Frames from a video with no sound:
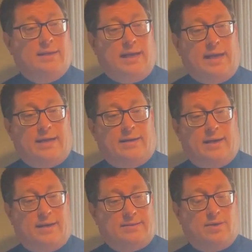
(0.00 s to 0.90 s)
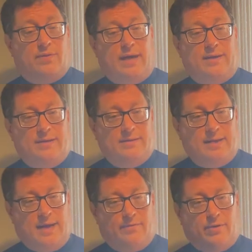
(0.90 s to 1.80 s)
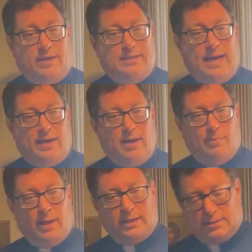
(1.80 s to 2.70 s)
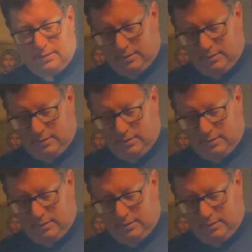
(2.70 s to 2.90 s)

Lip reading: And till then, have a great day. God bless.